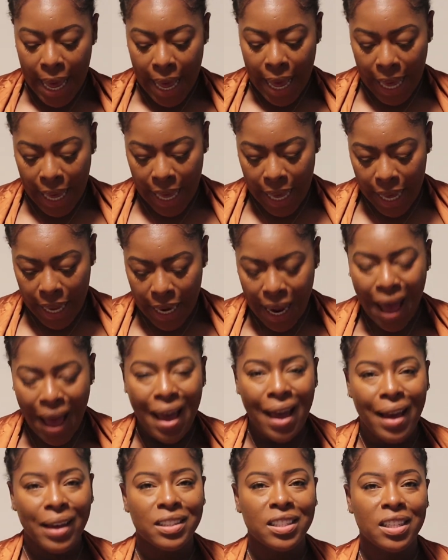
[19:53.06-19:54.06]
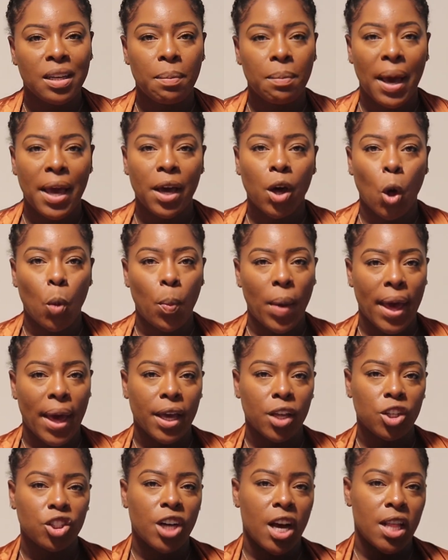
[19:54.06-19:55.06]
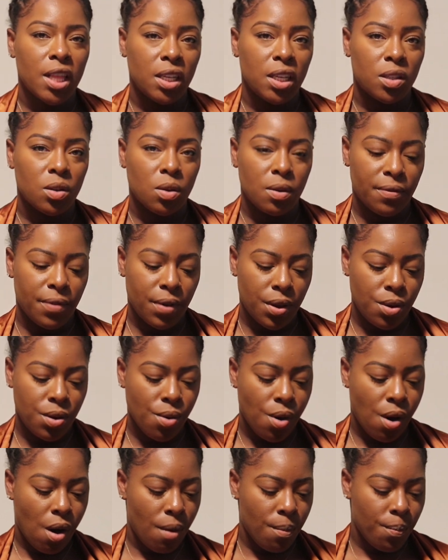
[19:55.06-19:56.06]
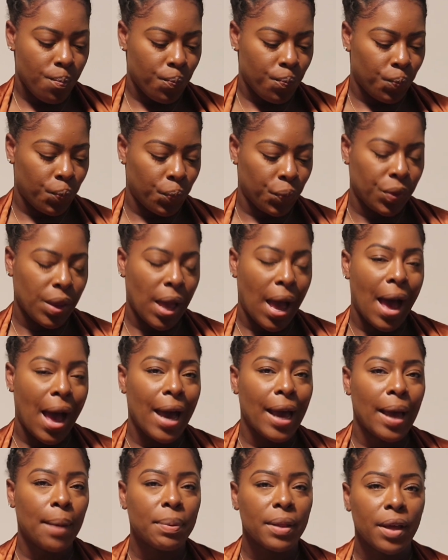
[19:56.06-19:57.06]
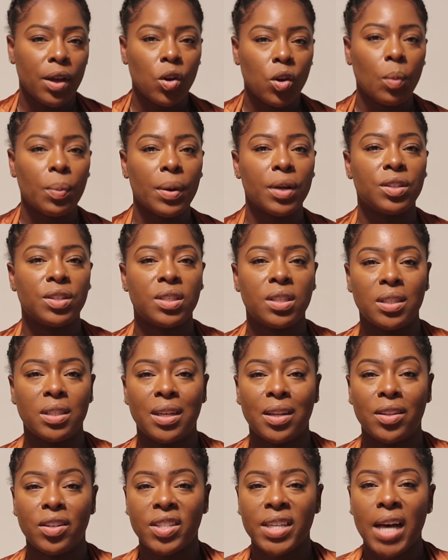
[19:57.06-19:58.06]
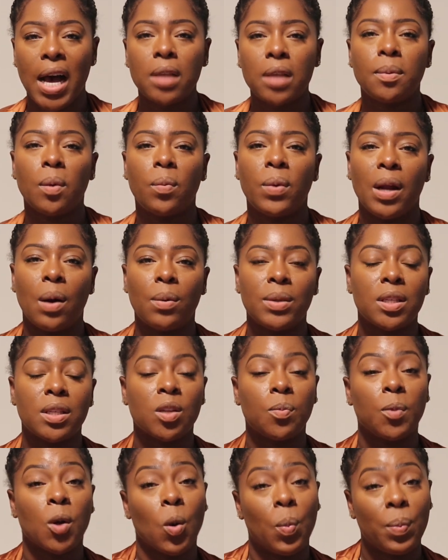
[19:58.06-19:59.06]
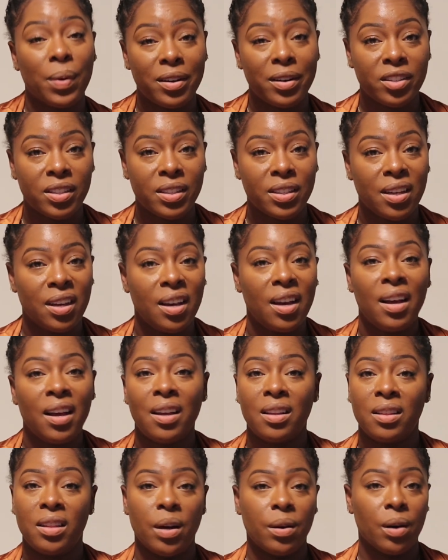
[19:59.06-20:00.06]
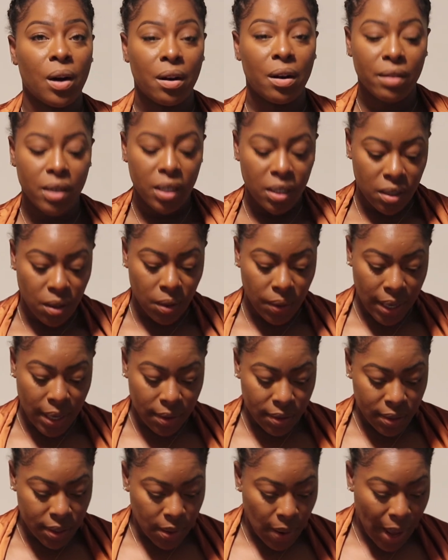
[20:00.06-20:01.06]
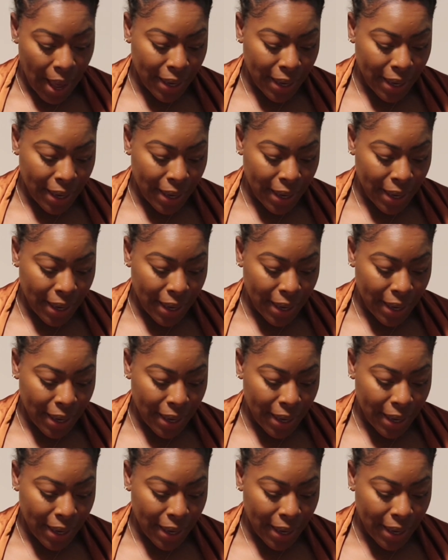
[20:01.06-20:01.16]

and I actually might go back and try these on for you all. I had planned on purchasing another size, but when I went to go purchase it, they were already sold out, so